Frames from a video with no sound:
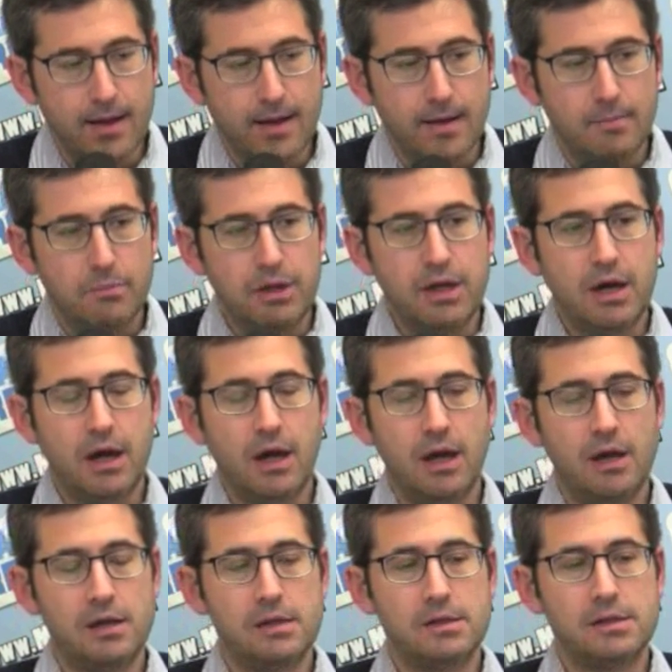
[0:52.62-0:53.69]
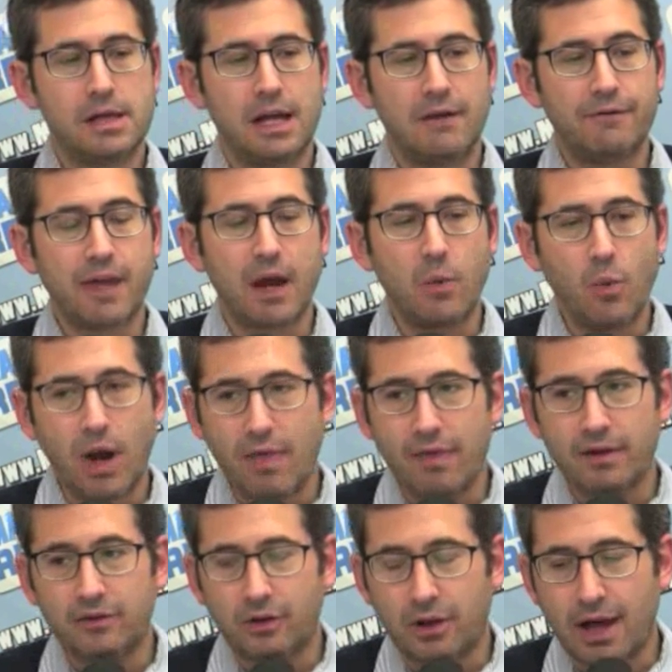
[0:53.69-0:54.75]
because if they win
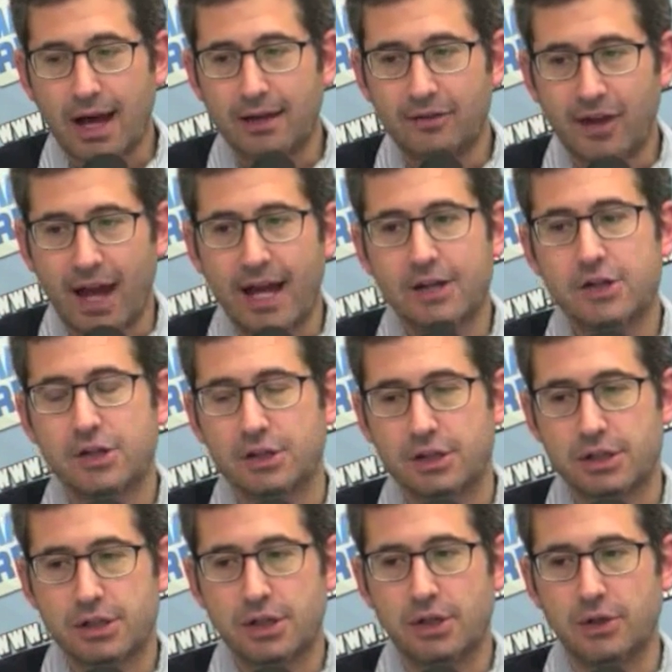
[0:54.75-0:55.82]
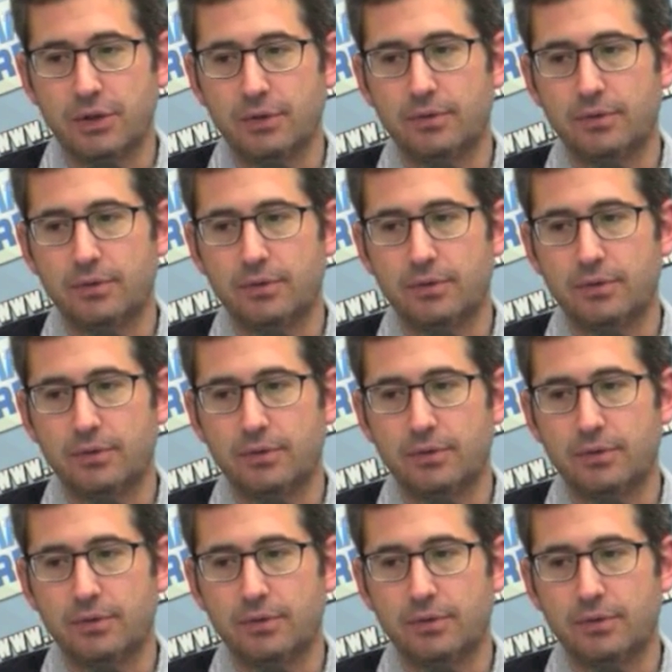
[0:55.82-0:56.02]
this class action suit,